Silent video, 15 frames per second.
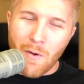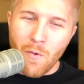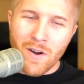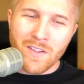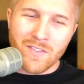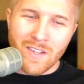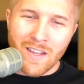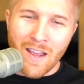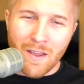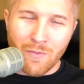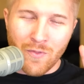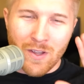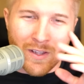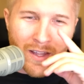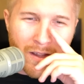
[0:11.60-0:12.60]
want to say I
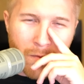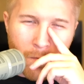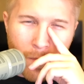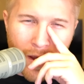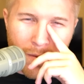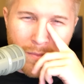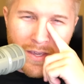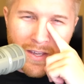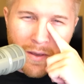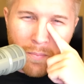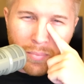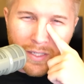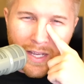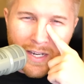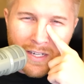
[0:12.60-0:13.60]
feel like by me
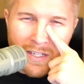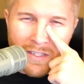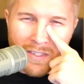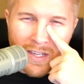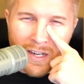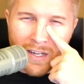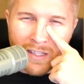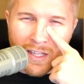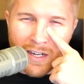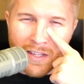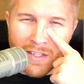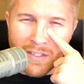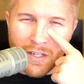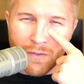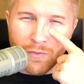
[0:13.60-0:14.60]
complaining, saying a lot of
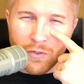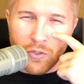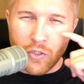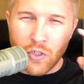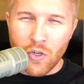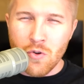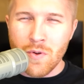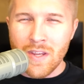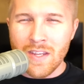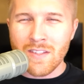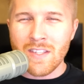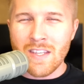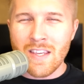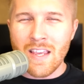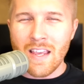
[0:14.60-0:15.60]
this stuff was too
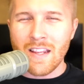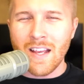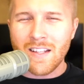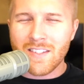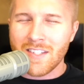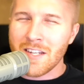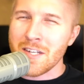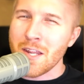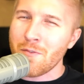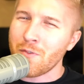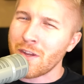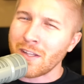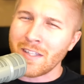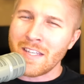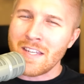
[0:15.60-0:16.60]
easy, it got
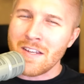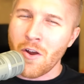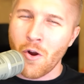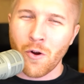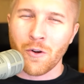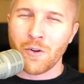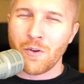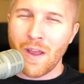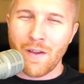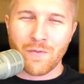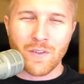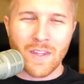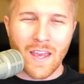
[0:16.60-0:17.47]
significantly harder after